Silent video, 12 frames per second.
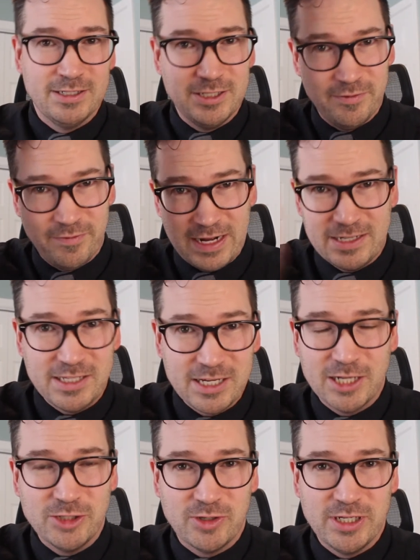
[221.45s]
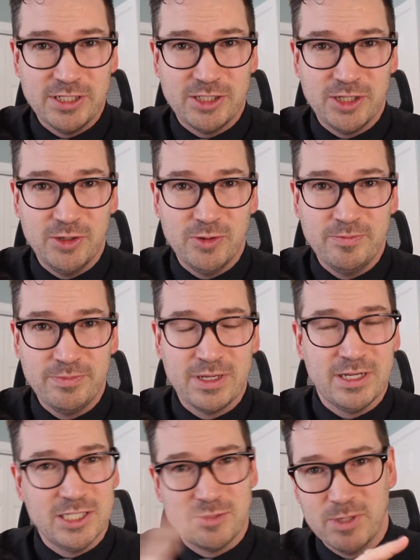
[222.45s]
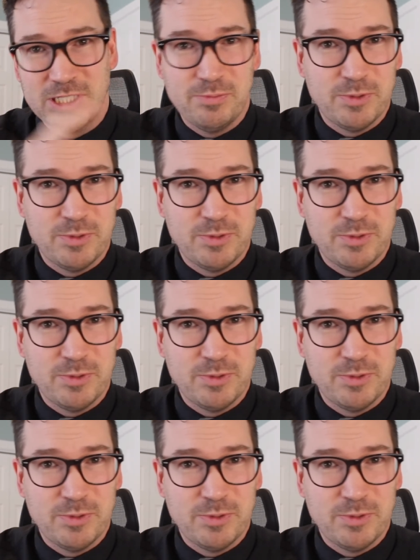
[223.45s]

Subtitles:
divides the country in 2, and splits it